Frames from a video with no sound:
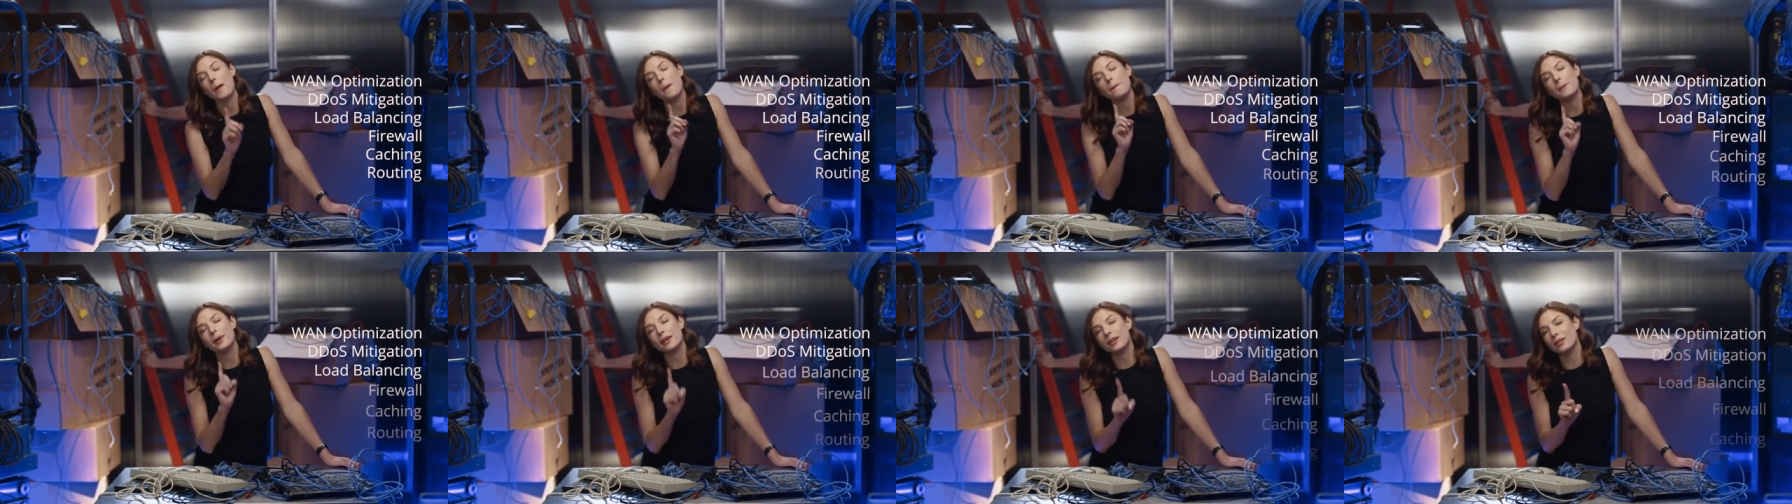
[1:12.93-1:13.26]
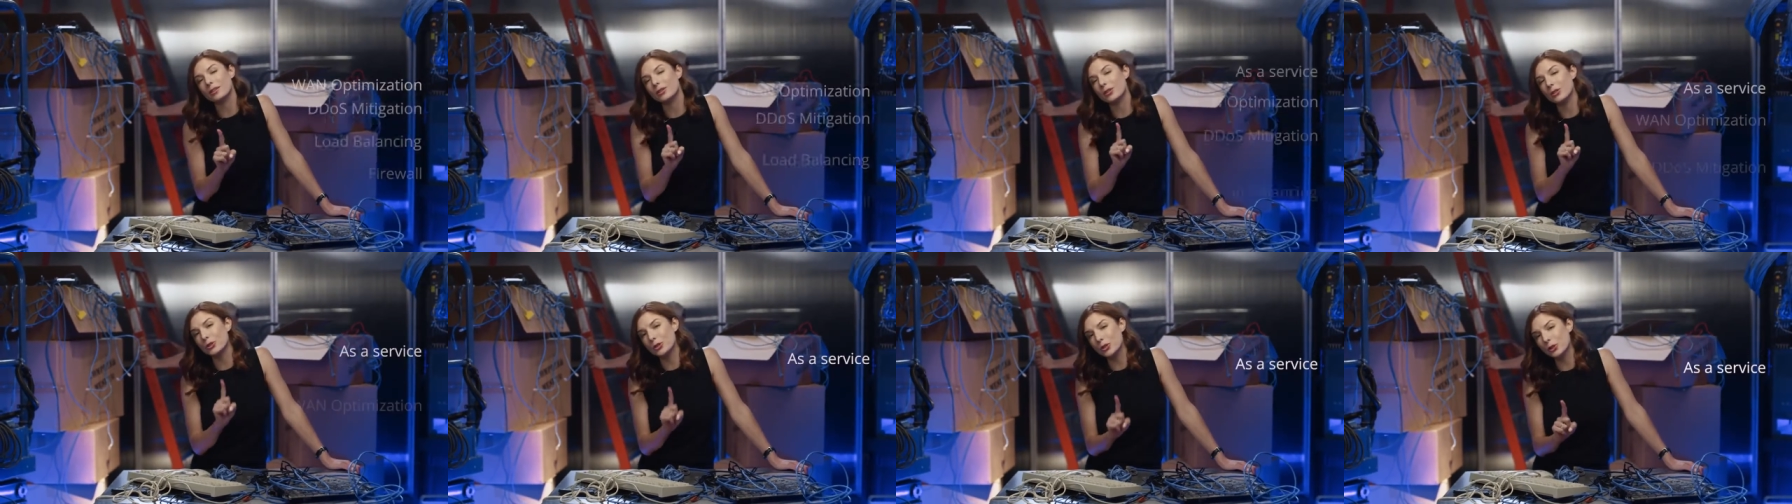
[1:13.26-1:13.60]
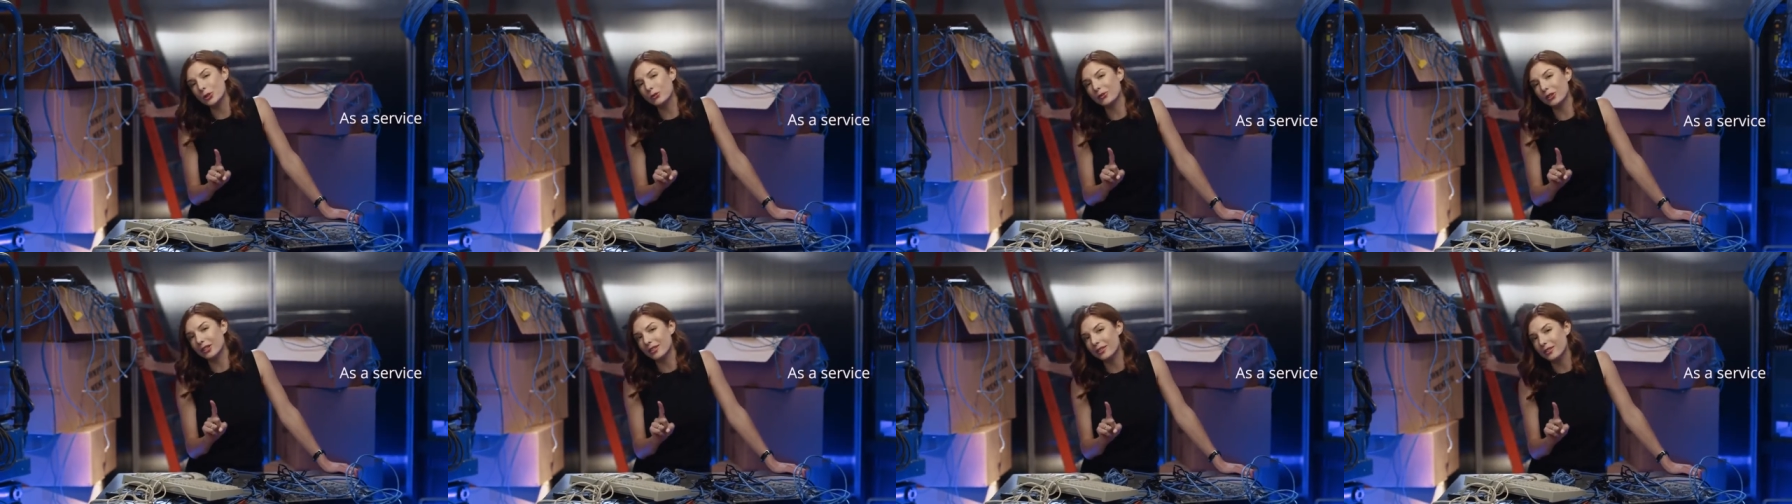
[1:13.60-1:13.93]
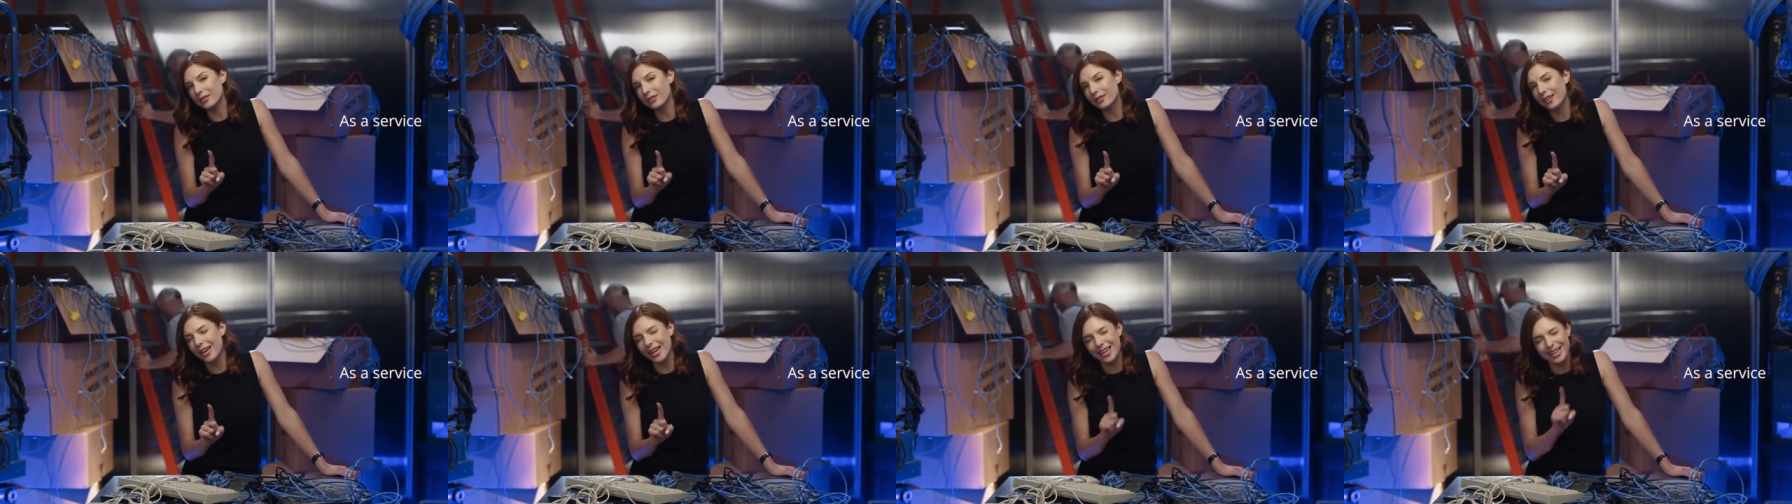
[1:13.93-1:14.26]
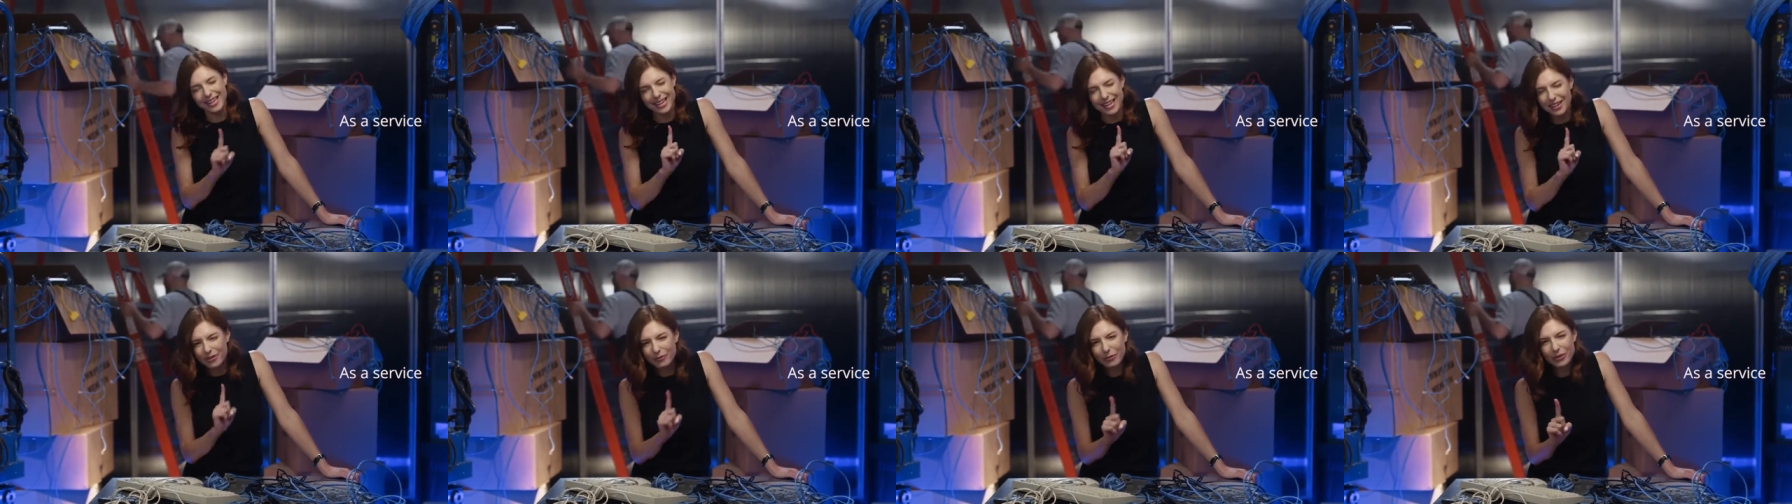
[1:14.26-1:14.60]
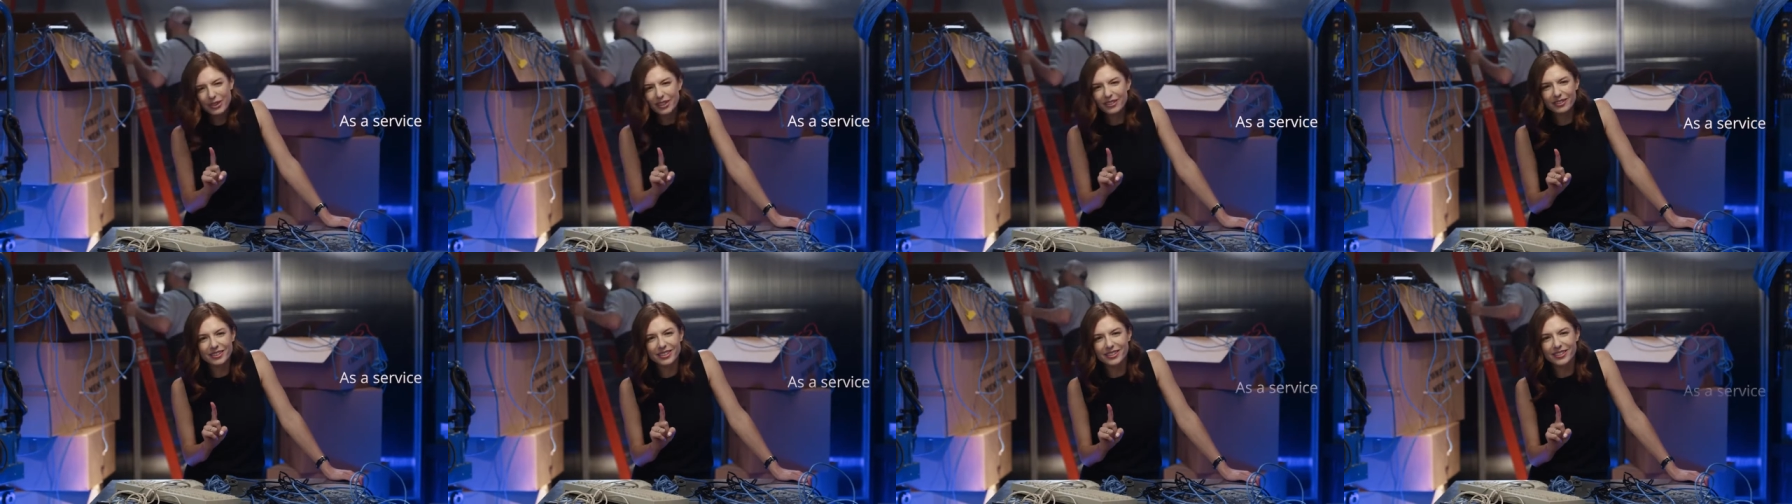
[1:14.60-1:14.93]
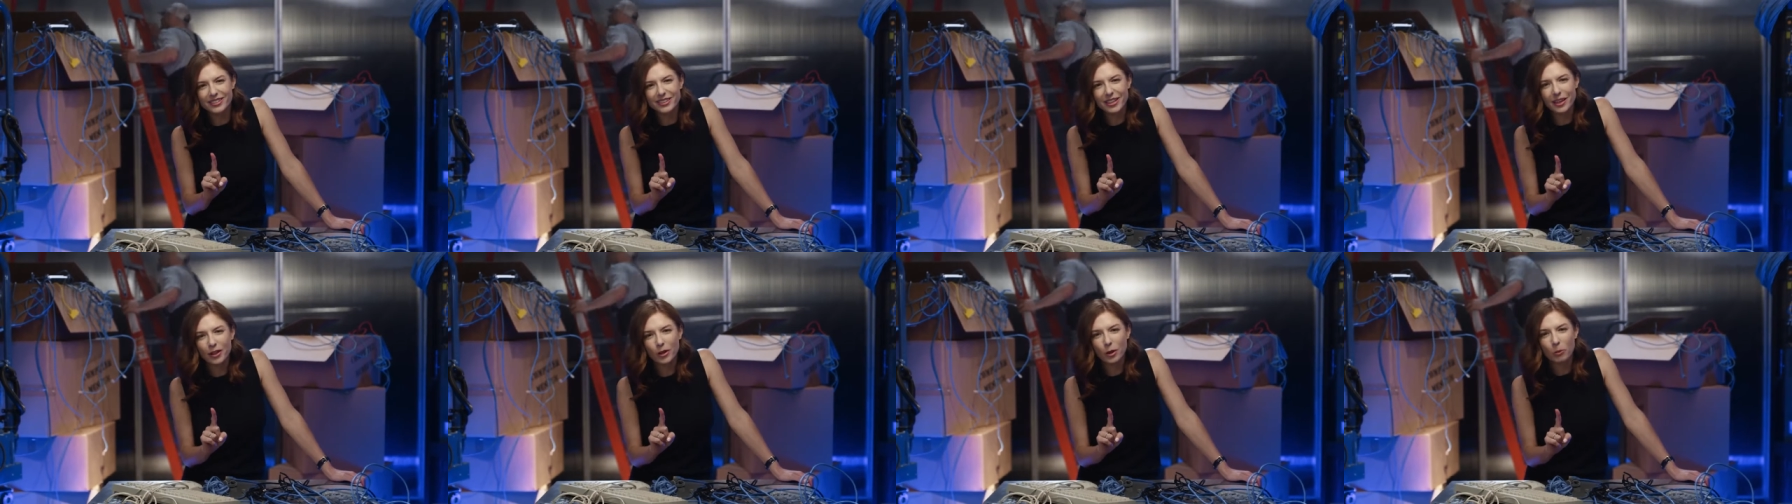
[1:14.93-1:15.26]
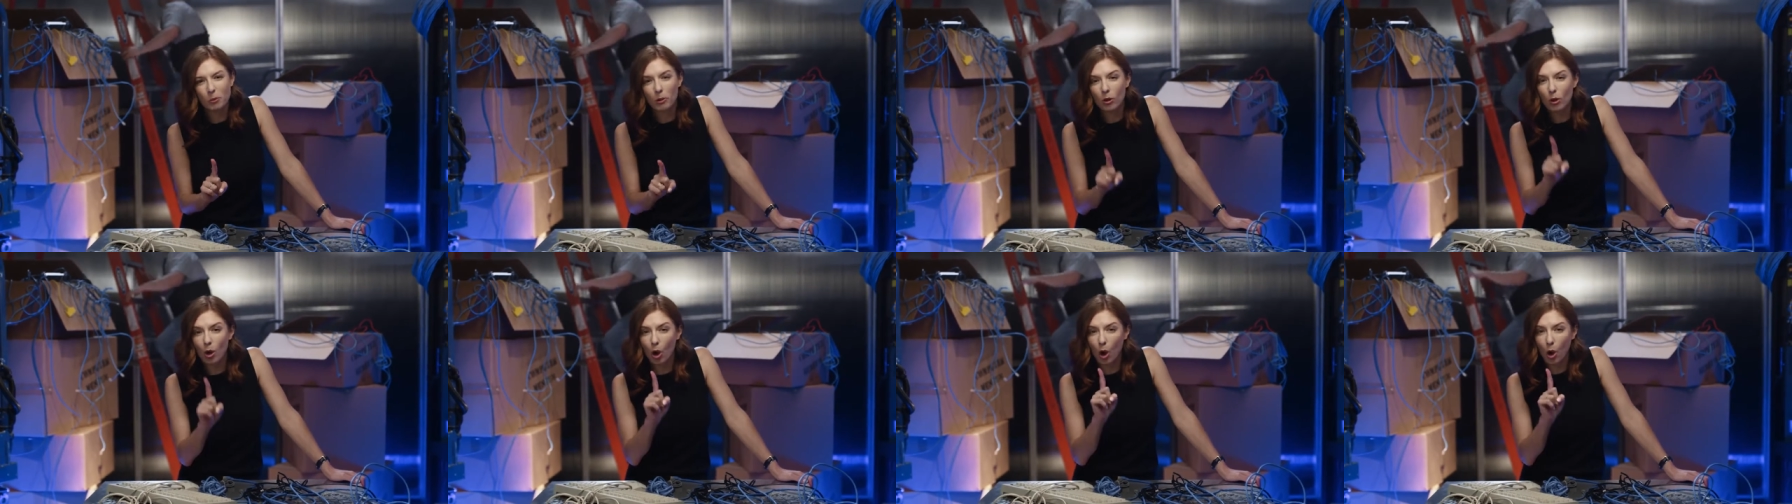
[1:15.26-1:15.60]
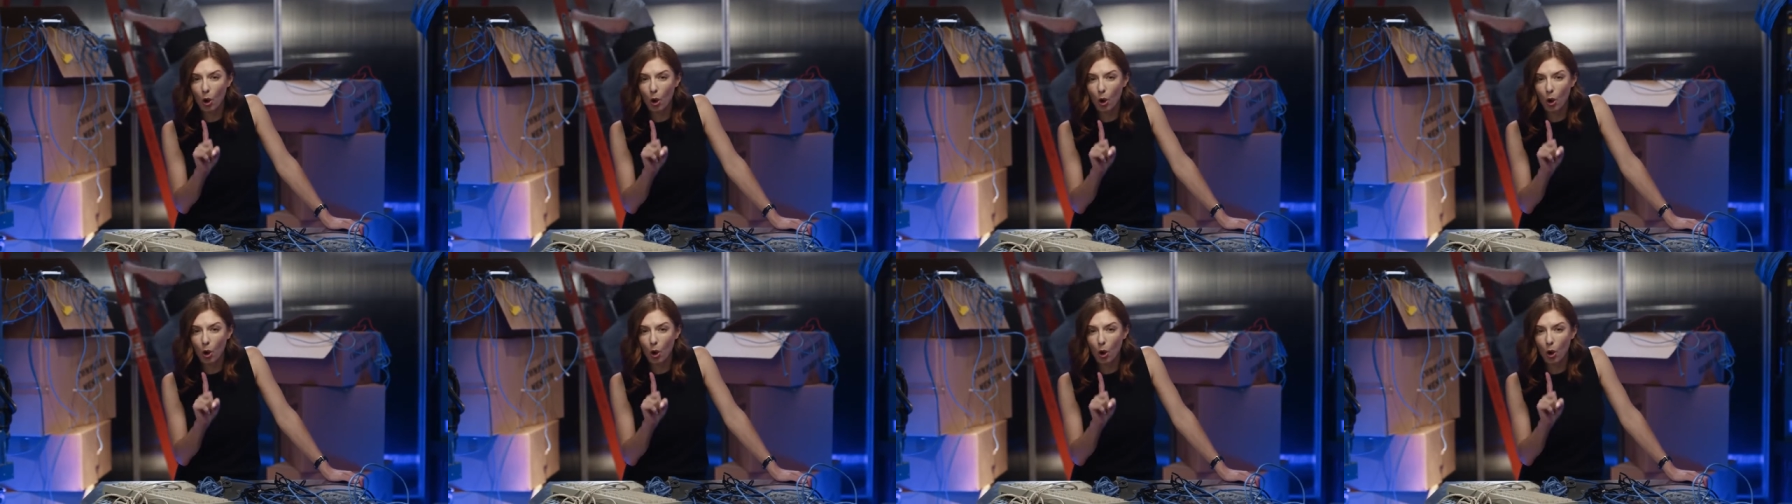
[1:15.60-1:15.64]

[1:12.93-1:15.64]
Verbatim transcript: but as a service, an infinitely scalable,